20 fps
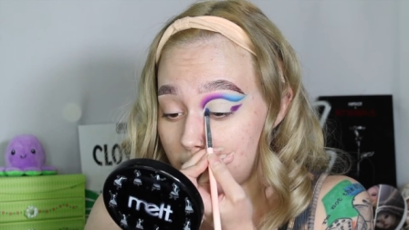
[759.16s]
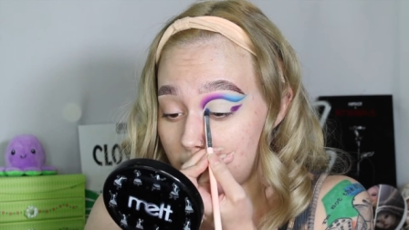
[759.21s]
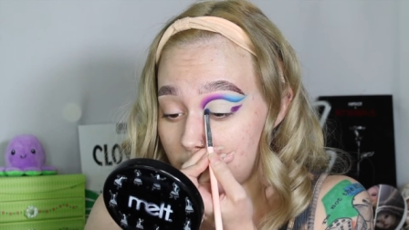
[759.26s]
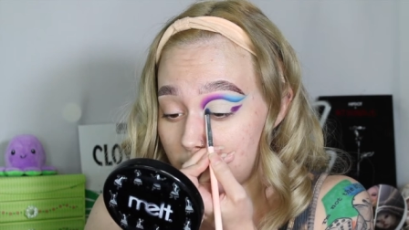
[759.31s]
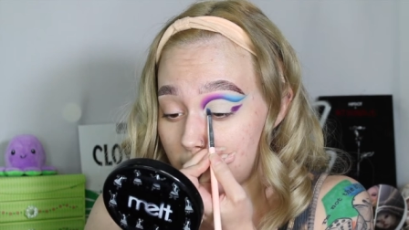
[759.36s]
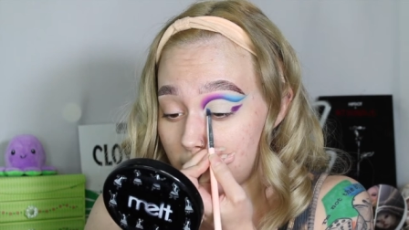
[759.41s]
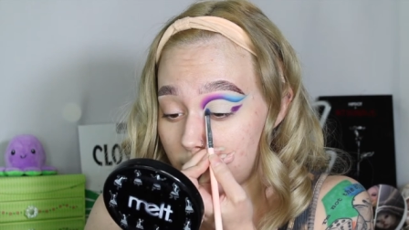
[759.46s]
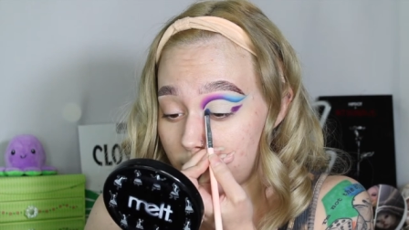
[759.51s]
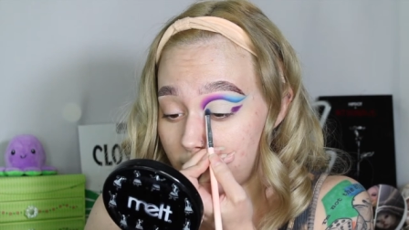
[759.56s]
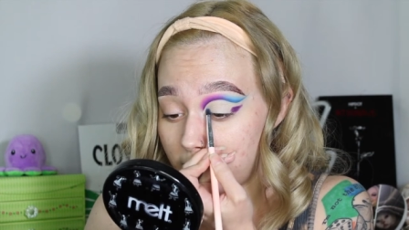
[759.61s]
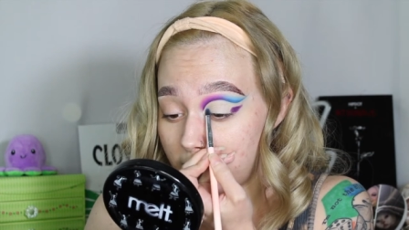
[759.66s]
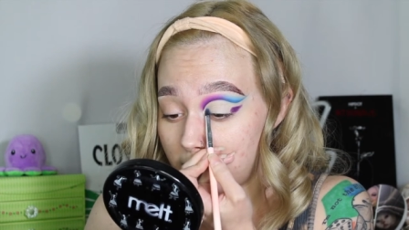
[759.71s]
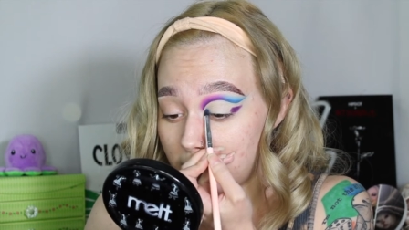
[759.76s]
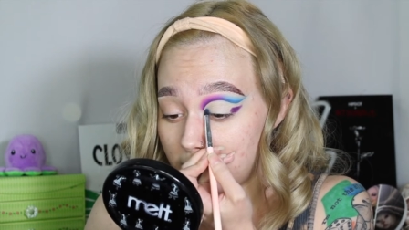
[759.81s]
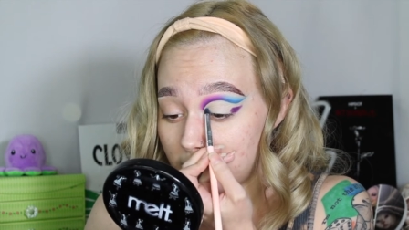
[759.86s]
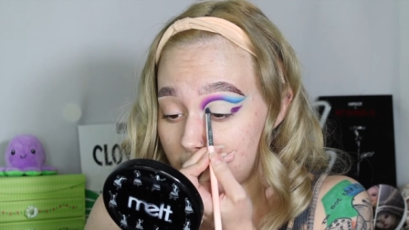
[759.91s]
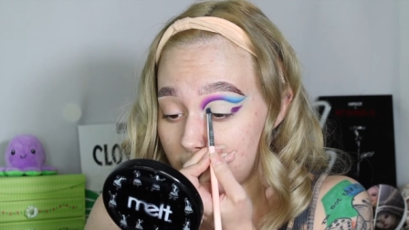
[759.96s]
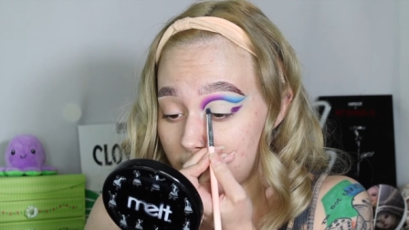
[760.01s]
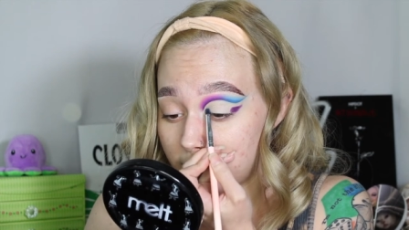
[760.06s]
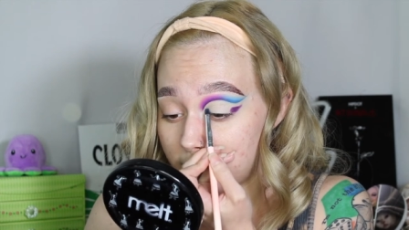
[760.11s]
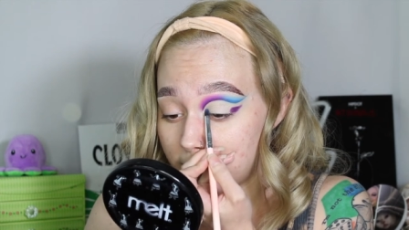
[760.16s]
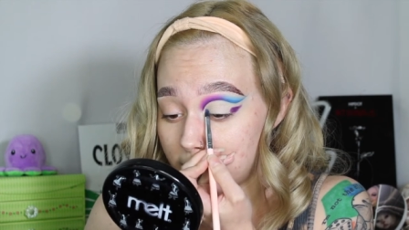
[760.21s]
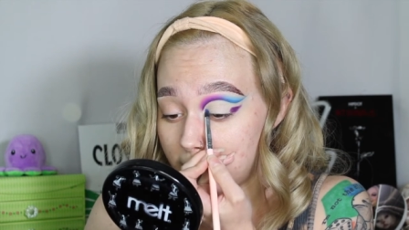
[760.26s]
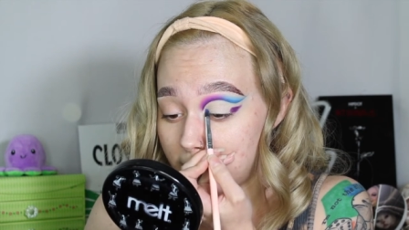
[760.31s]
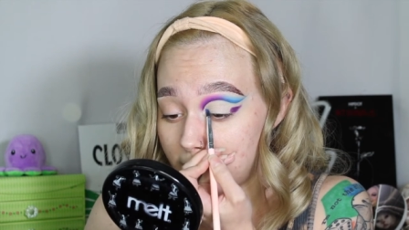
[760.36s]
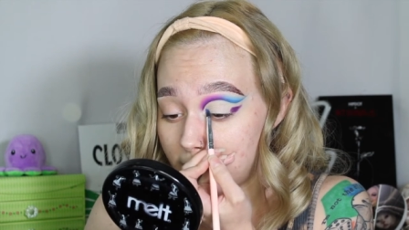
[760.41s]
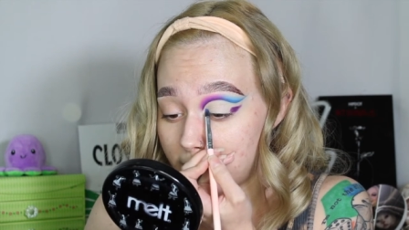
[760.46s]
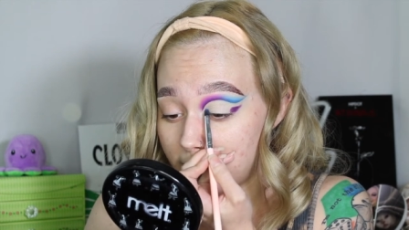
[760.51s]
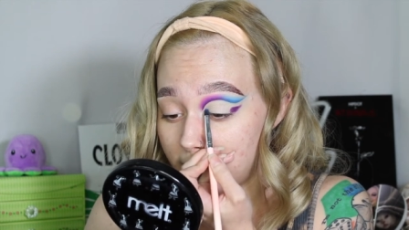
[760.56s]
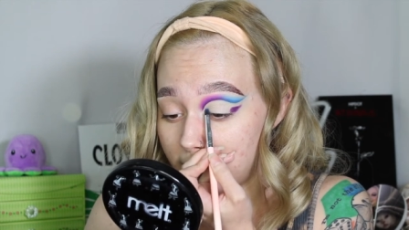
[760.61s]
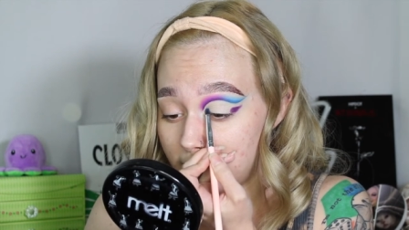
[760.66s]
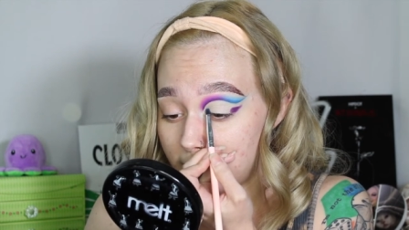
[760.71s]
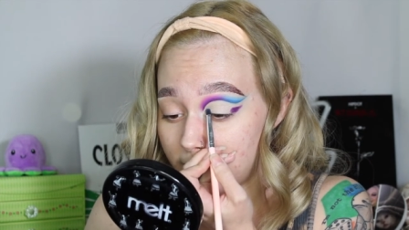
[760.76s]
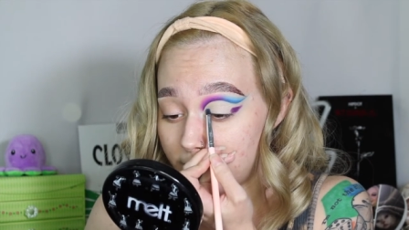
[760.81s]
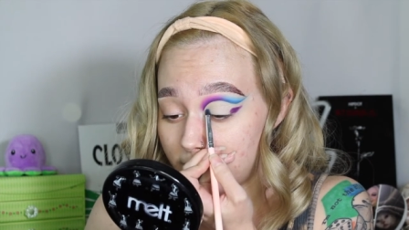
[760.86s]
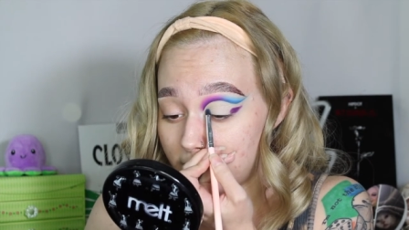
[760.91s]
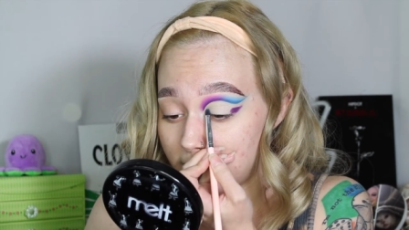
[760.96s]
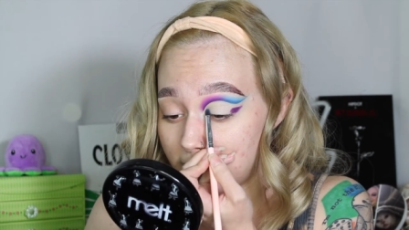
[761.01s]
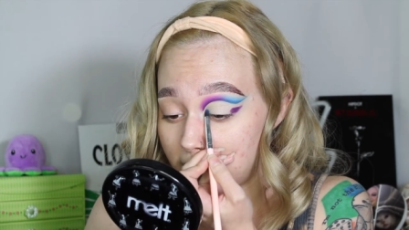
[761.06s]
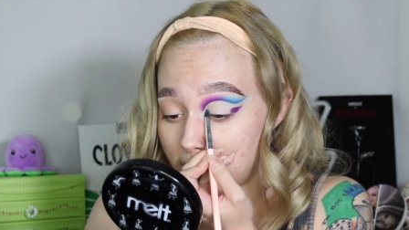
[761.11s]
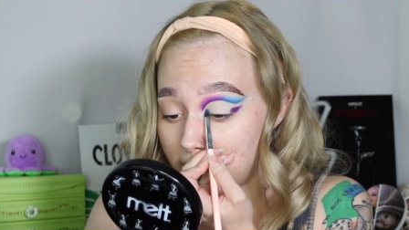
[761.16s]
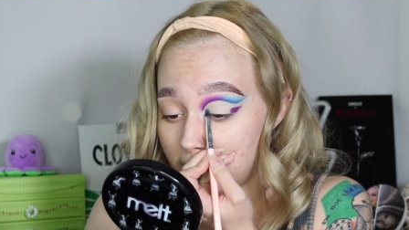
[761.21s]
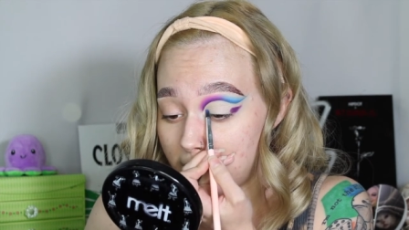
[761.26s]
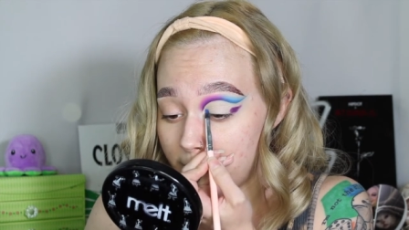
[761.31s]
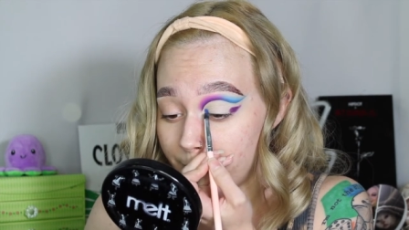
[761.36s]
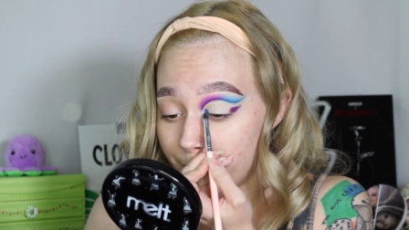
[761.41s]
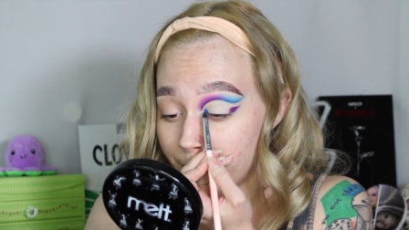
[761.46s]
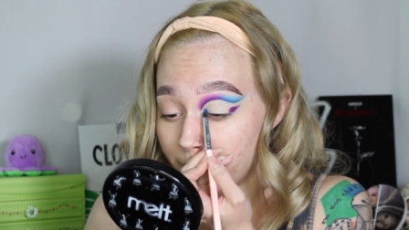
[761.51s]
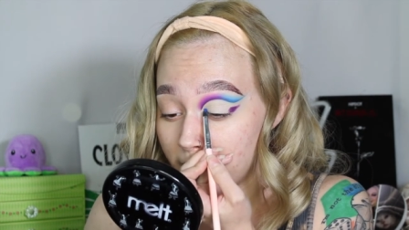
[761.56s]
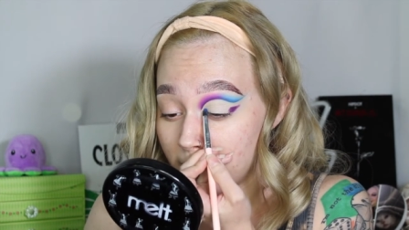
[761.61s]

once we got through security and everything.